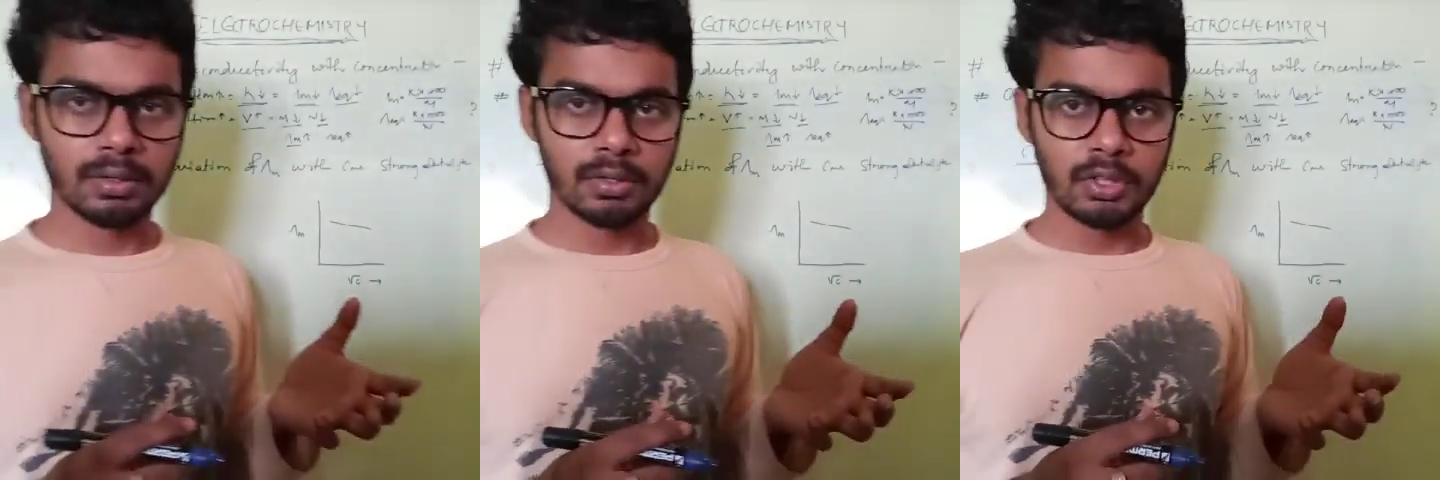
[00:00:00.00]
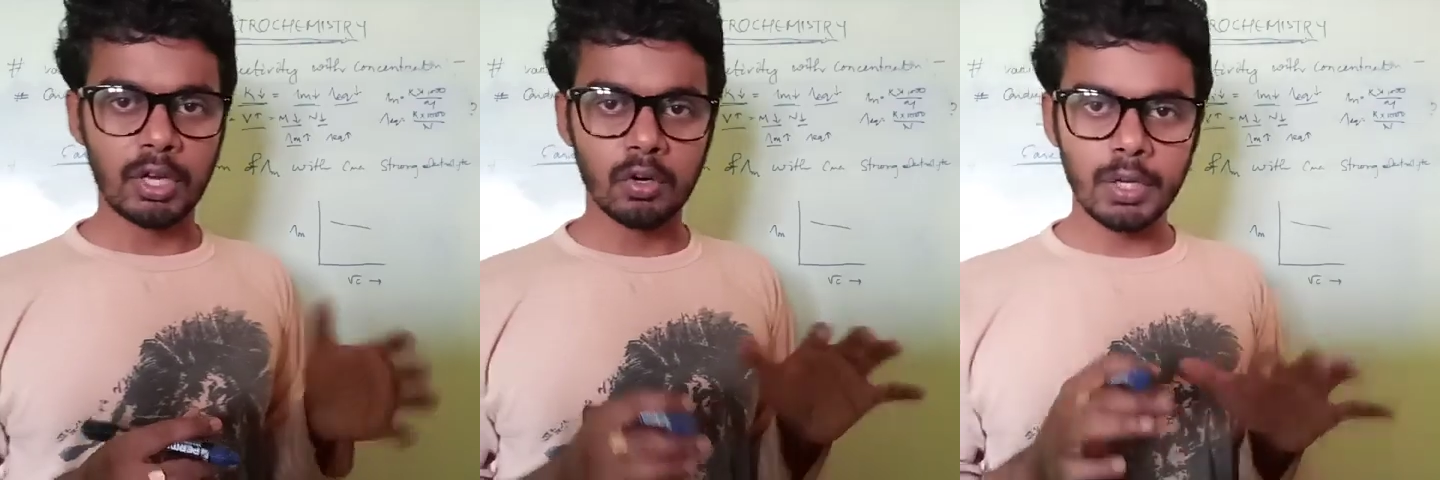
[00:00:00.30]

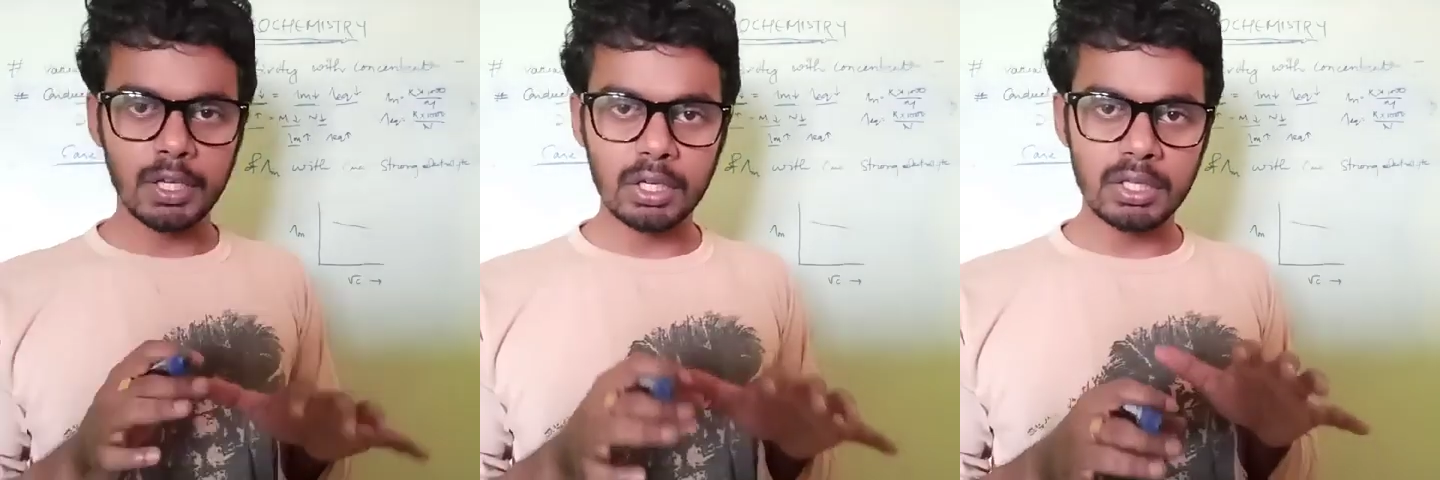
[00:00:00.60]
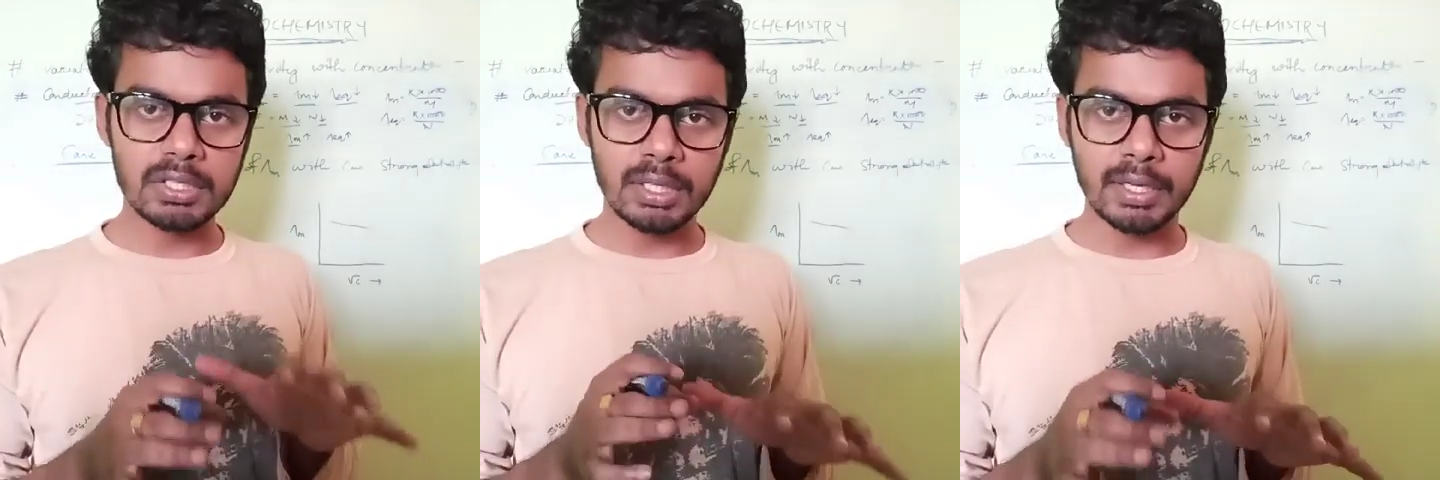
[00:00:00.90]
then only you can
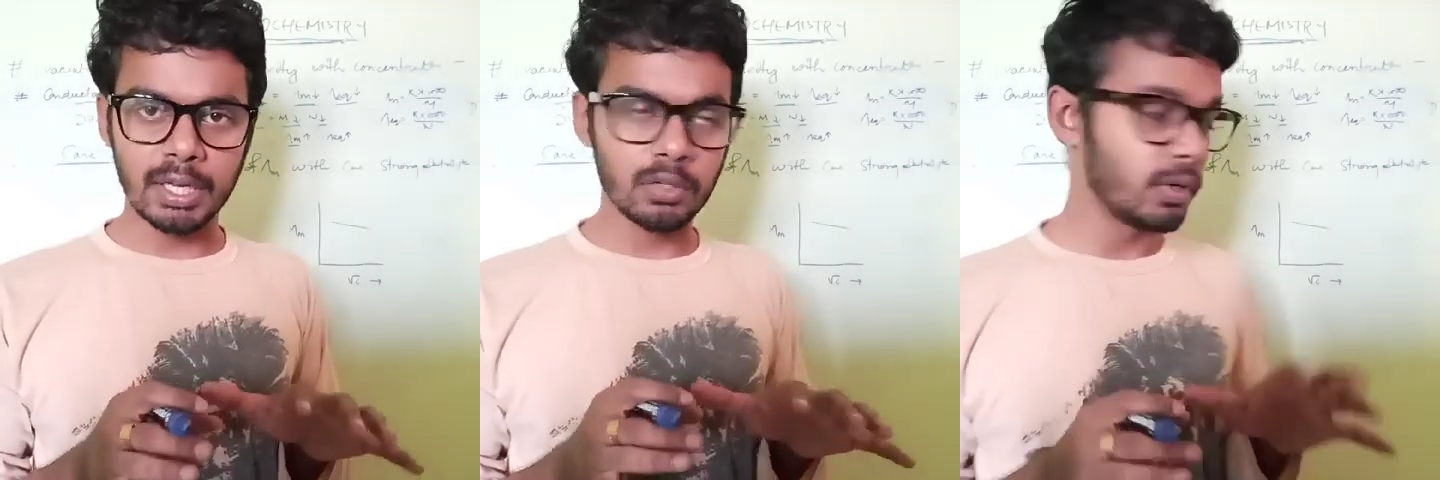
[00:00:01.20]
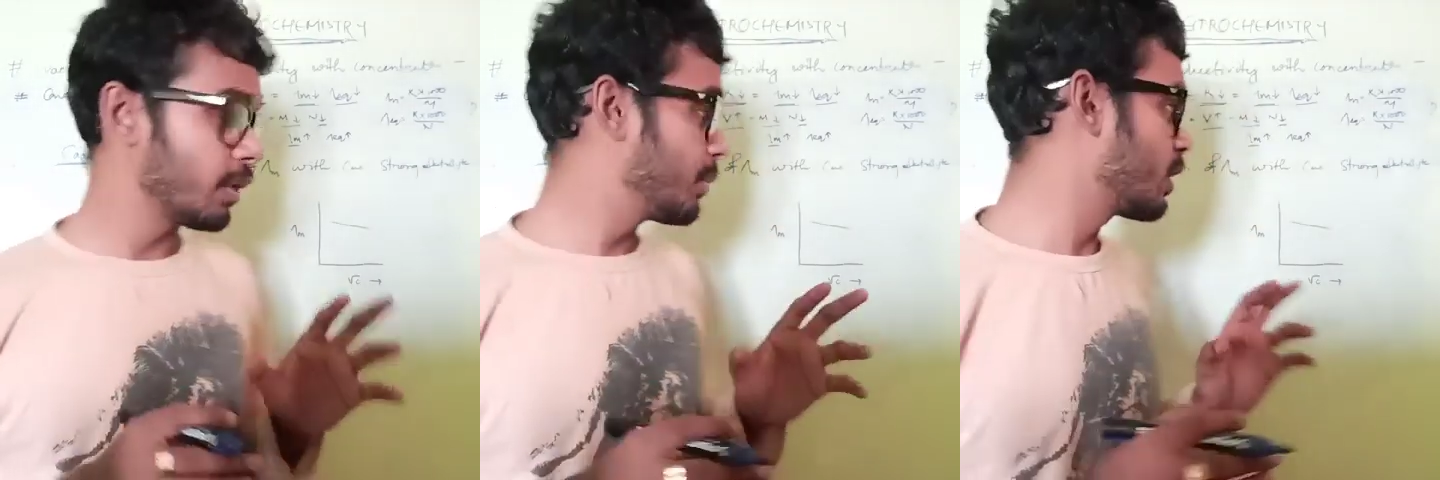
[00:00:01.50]
easily
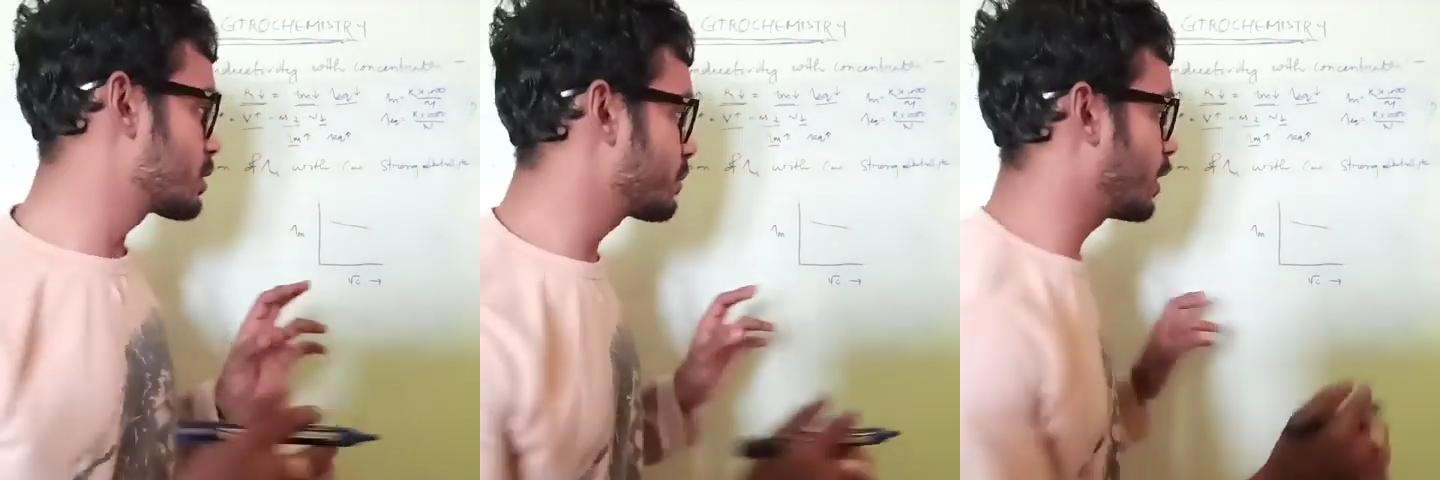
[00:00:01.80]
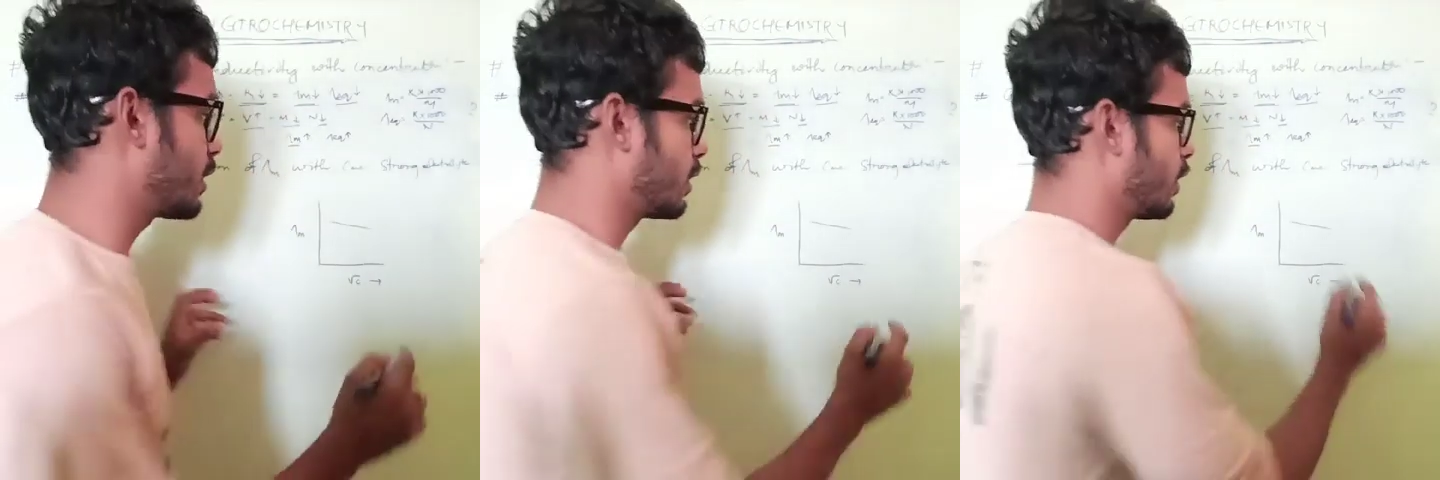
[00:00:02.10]
calculate, because of
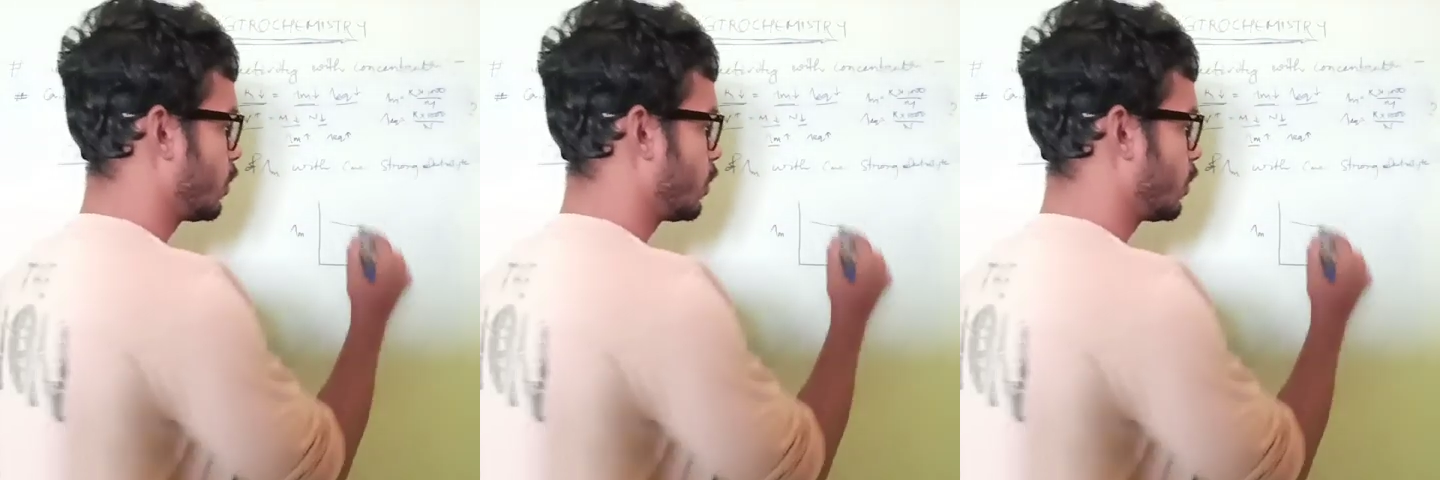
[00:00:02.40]
that